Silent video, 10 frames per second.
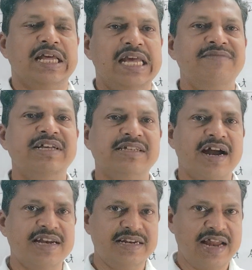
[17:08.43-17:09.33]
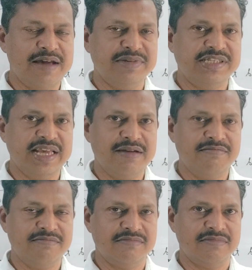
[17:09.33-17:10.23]
if the starting time is
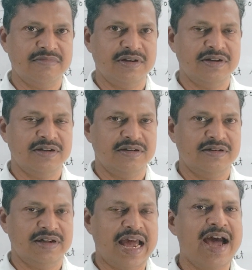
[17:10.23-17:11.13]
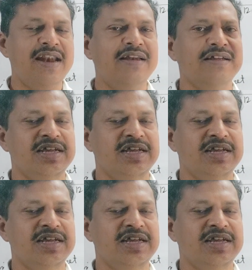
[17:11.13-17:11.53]
same, and